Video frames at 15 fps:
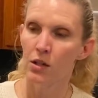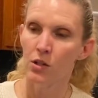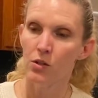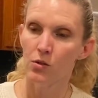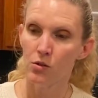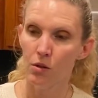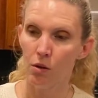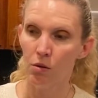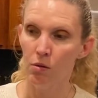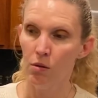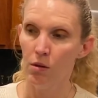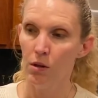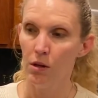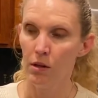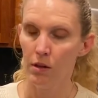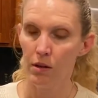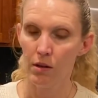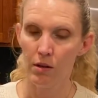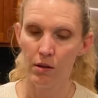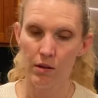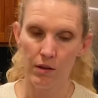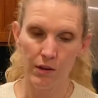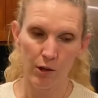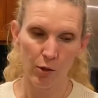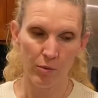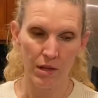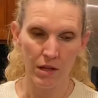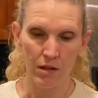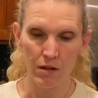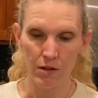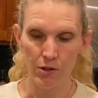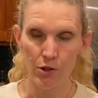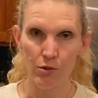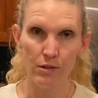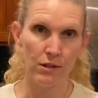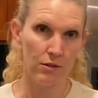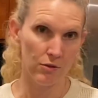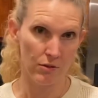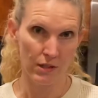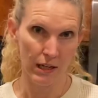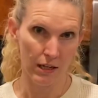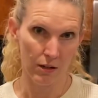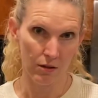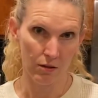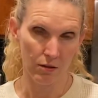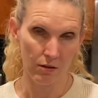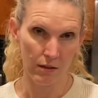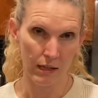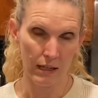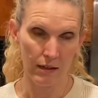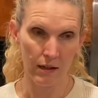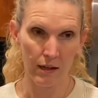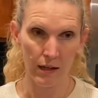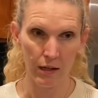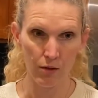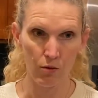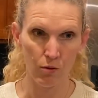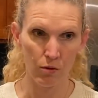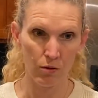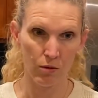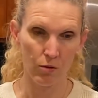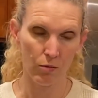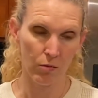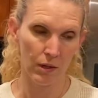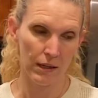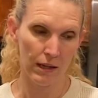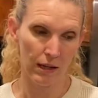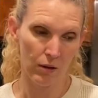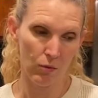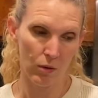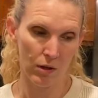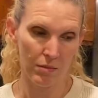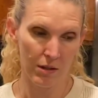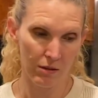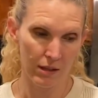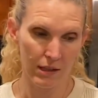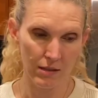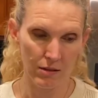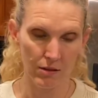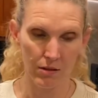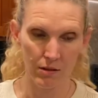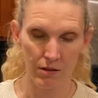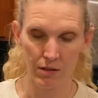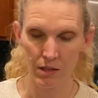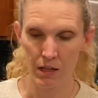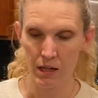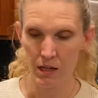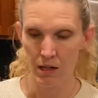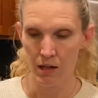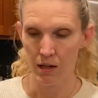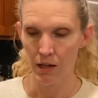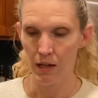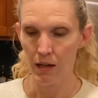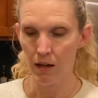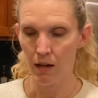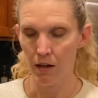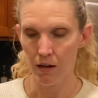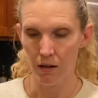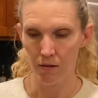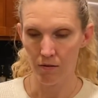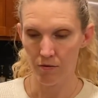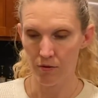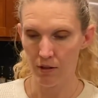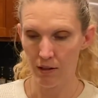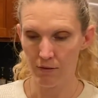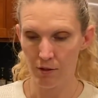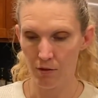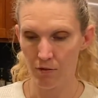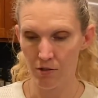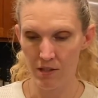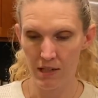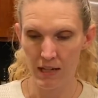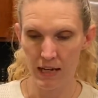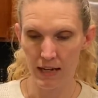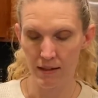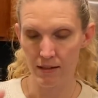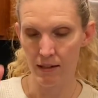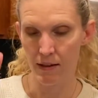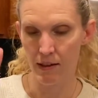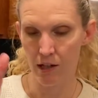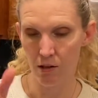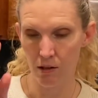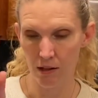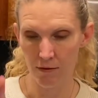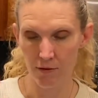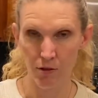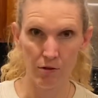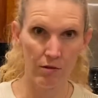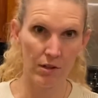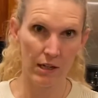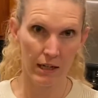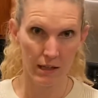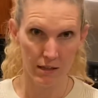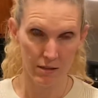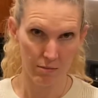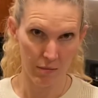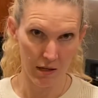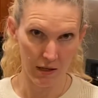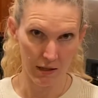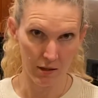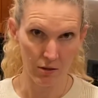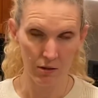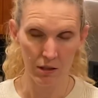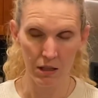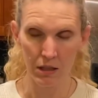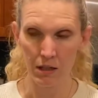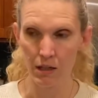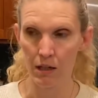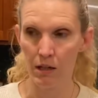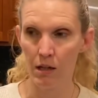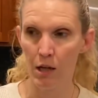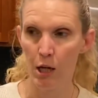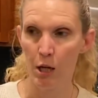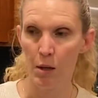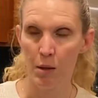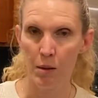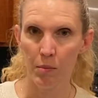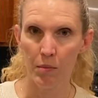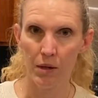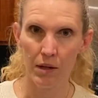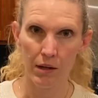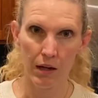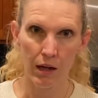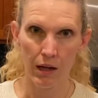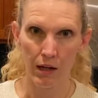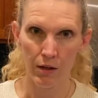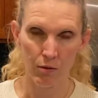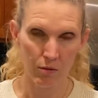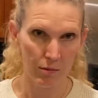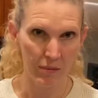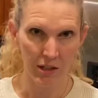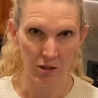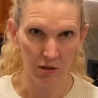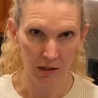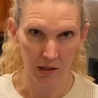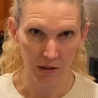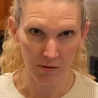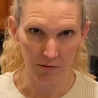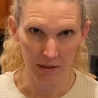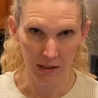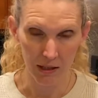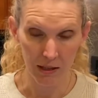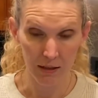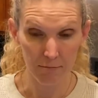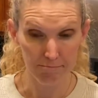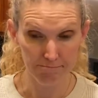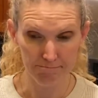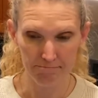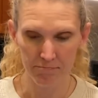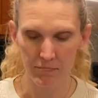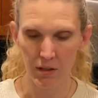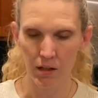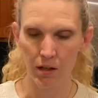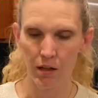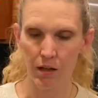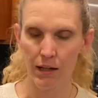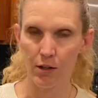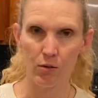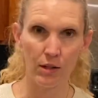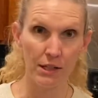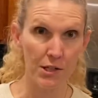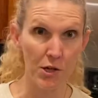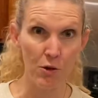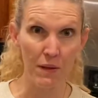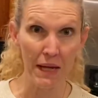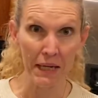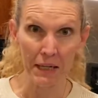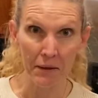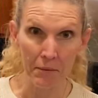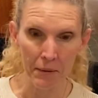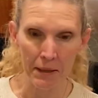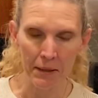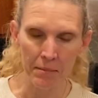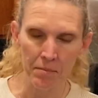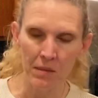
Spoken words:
So there'll be 2 dinners getting cooked that night, or one night one meal gets cooked for leftovers the next, and their leftover night is my cooking night. But I don't want to be cooking every night. I don't like to do that anyway.